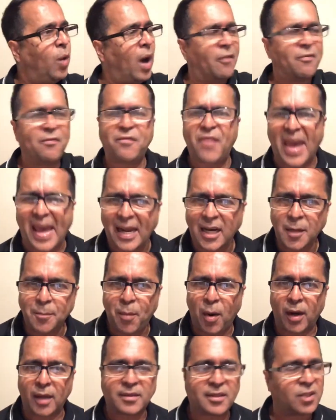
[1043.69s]
a
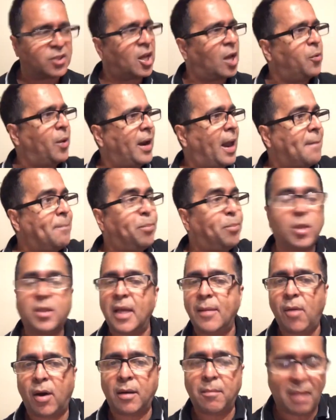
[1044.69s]
failed politician, when I
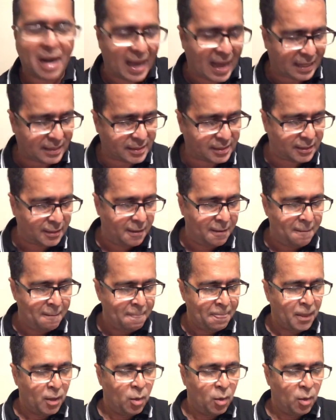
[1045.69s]
put him on blast,